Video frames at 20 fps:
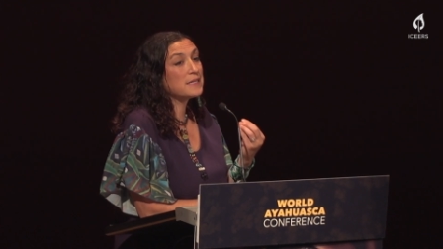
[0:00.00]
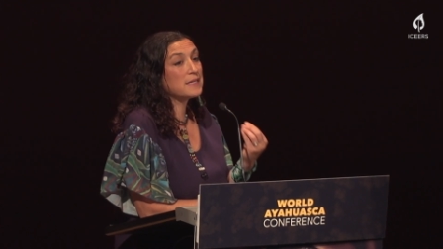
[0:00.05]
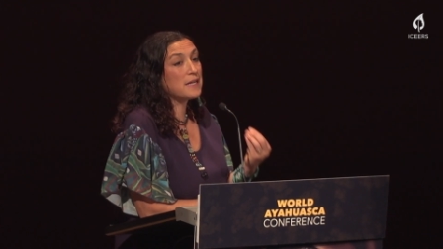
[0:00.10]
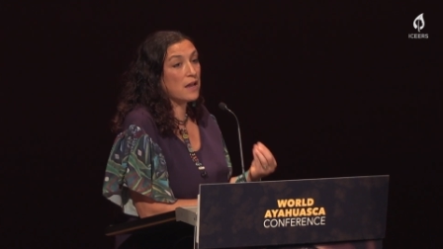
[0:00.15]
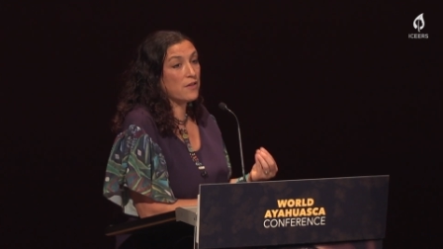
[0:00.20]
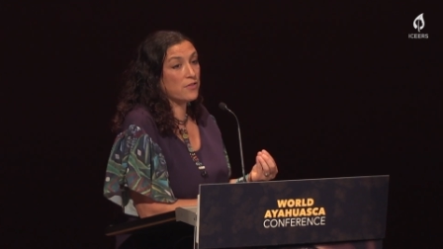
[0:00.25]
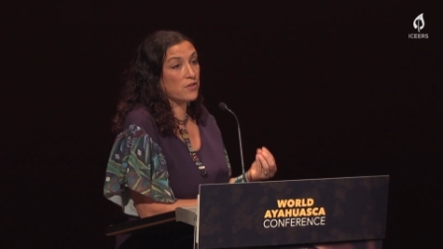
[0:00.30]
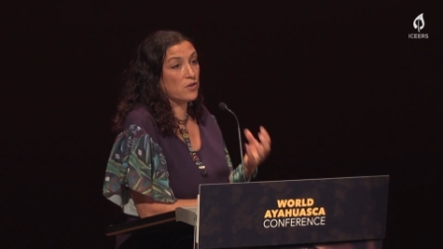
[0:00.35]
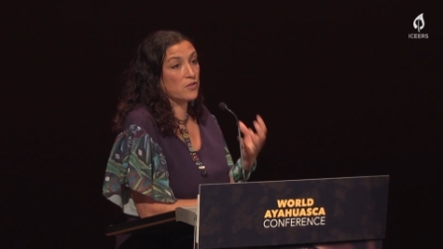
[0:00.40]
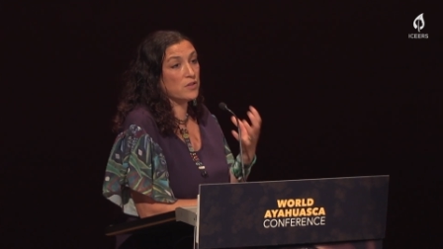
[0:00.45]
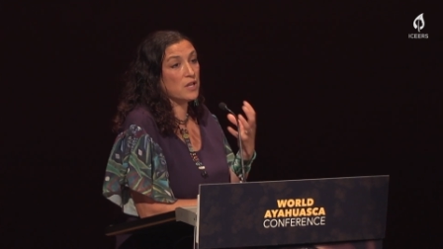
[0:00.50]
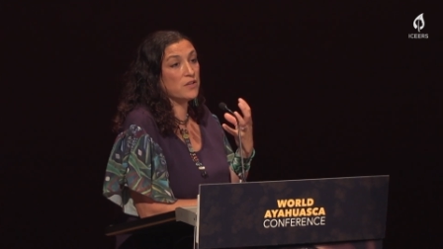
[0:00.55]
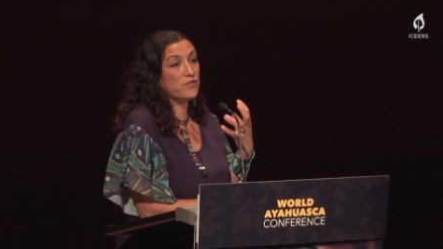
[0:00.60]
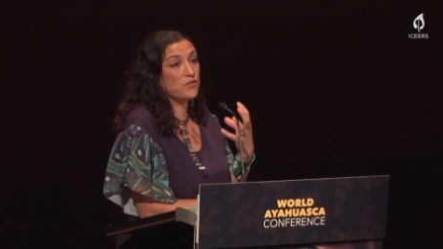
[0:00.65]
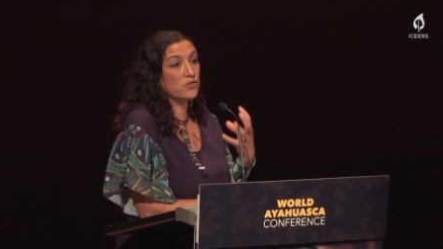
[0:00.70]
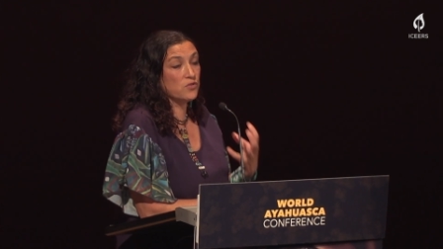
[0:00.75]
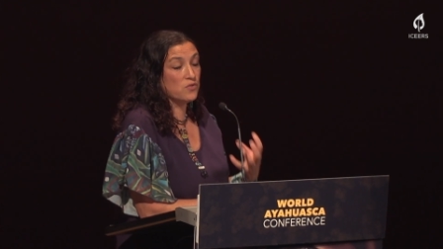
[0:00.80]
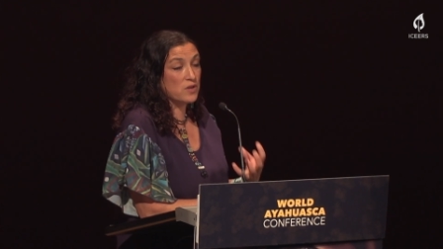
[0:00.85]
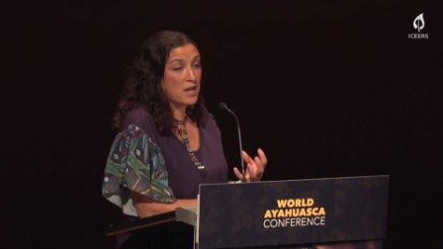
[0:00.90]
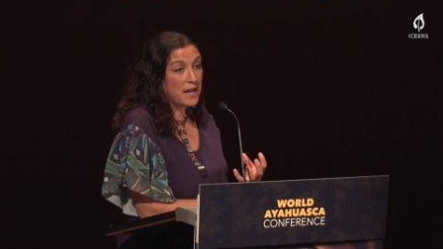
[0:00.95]
together and they've
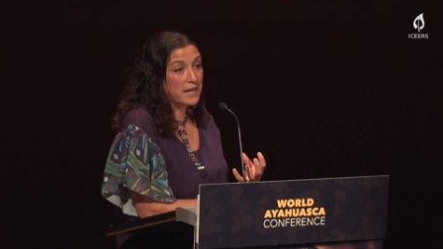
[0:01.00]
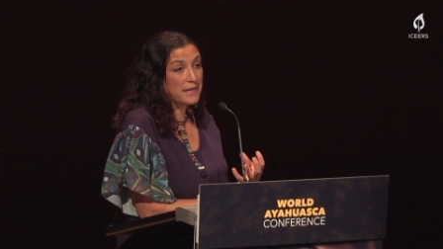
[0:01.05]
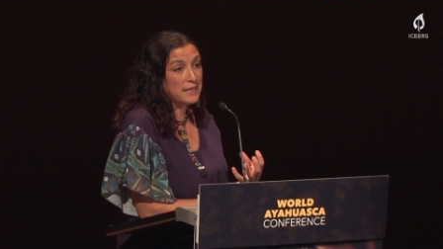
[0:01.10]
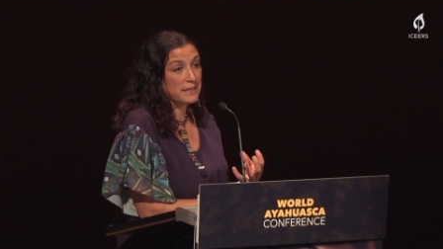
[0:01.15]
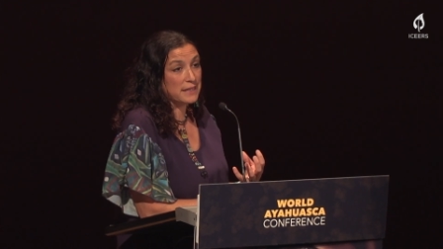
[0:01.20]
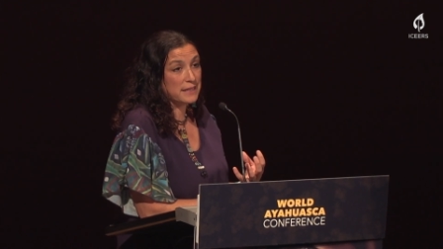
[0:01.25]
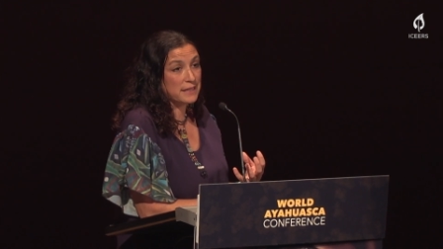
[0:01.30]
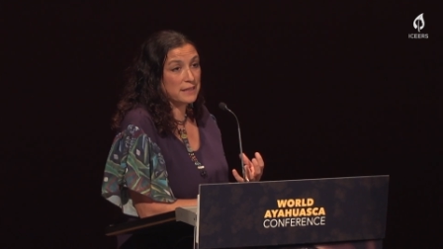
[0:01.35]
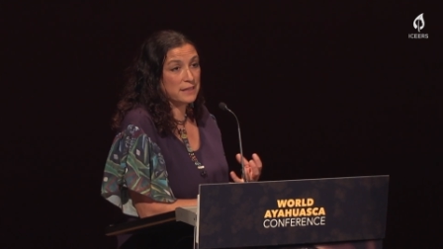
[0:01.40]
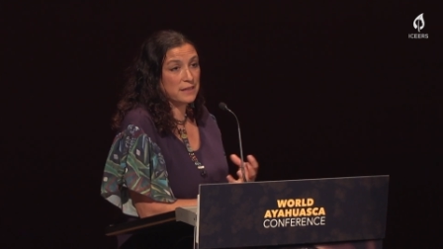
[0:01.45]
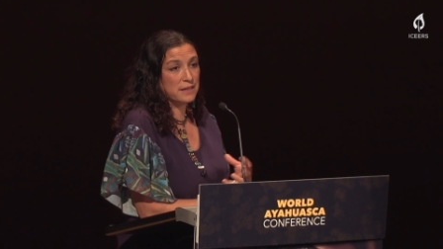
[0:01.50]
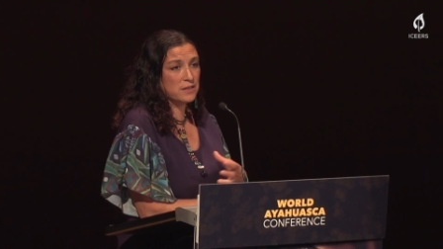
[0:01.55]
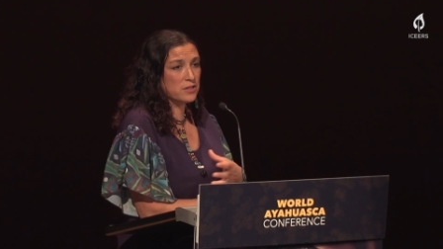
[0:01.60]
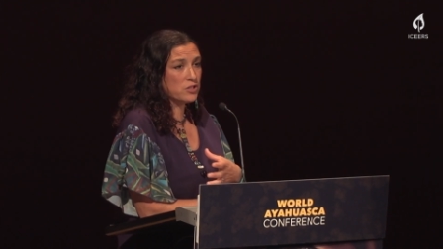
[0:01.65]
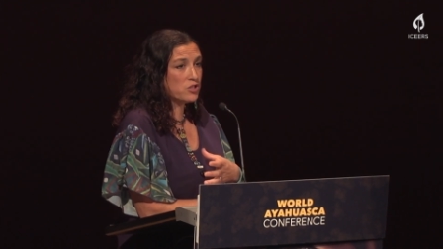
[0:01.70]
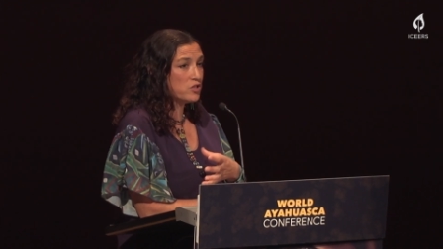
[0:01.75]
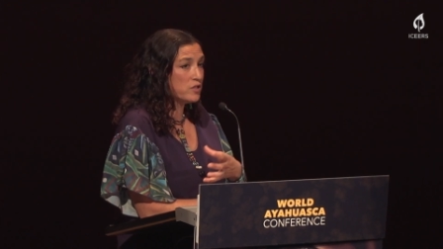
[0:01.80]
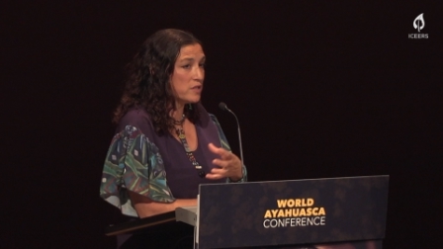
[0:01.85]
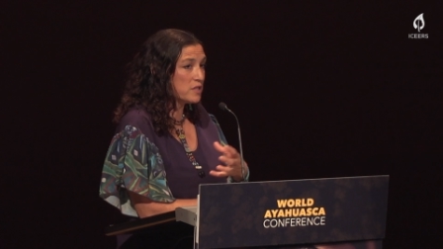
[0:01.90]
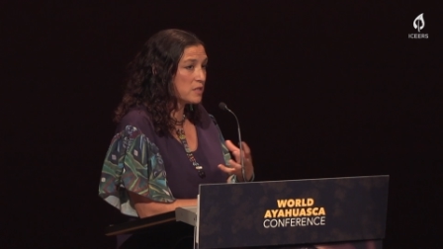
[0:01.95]
united
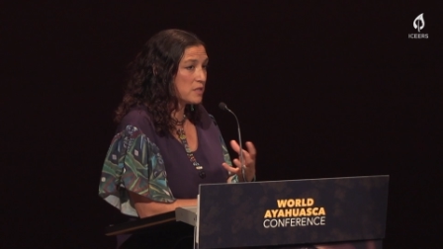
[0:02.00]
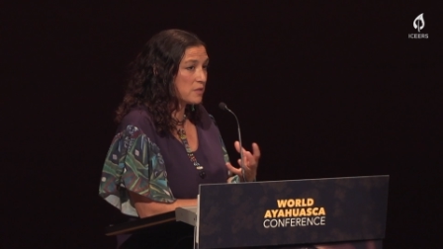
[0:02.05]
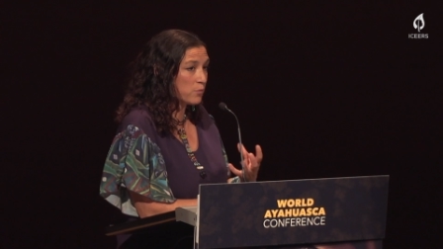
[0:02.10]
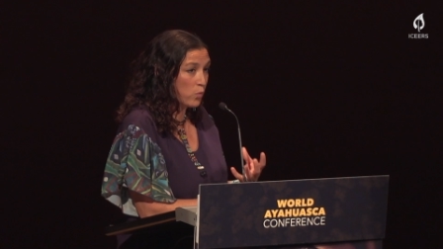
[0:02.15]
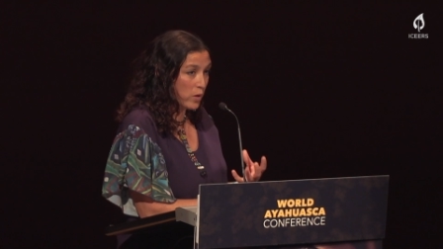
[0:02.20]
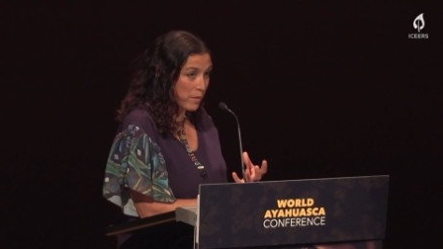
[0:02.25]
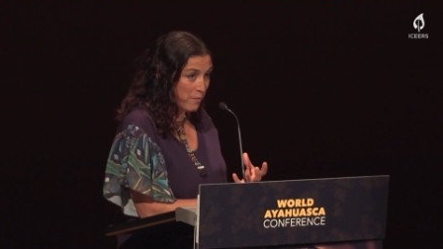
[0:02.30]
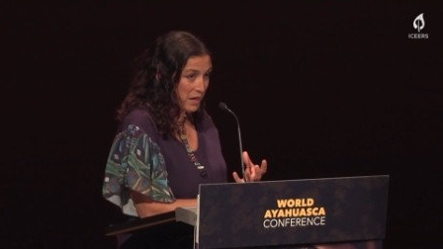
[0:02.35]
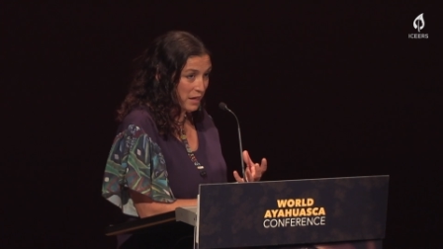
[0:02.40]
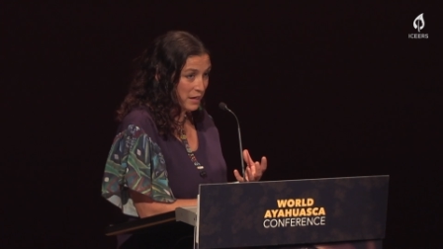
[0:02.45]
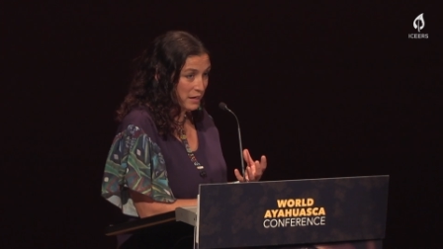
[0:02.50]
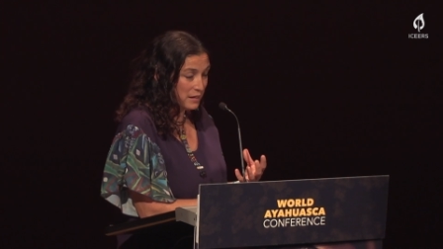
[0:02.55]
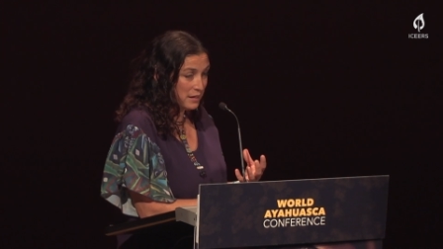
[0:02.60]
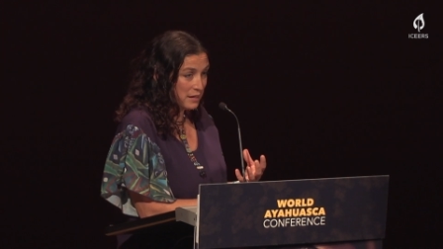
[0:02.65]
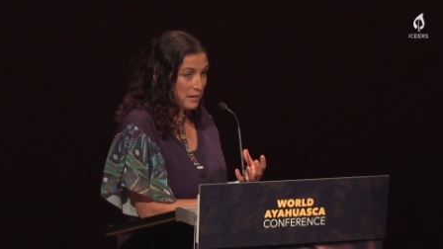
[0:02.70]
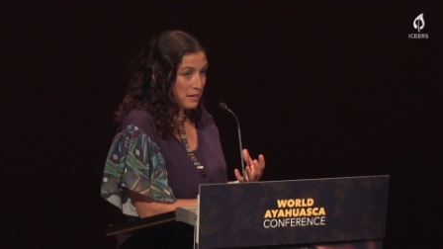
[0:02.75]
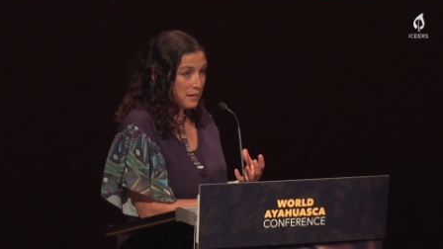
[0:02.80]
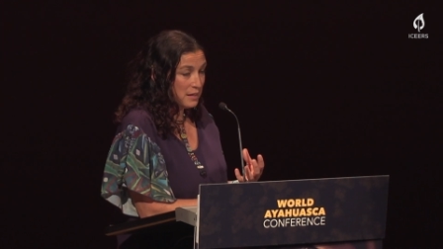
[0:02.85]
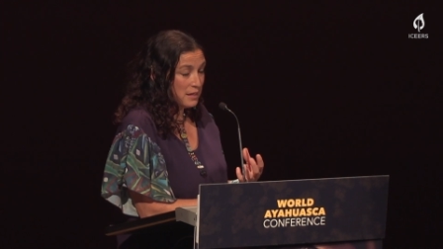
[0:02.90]
indigenous women